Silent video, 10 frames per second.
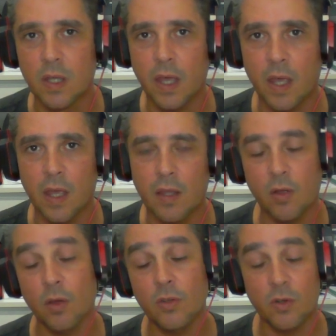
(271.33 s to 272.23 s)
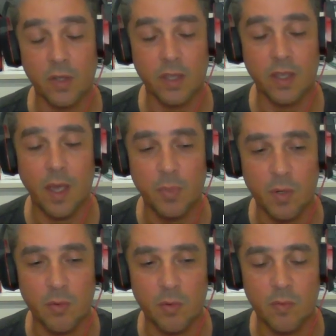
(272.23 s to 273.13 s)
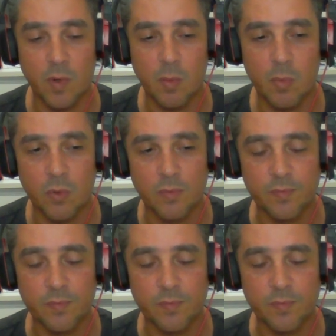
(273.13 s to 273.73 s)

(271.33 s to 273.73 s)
the other Captain Rumble,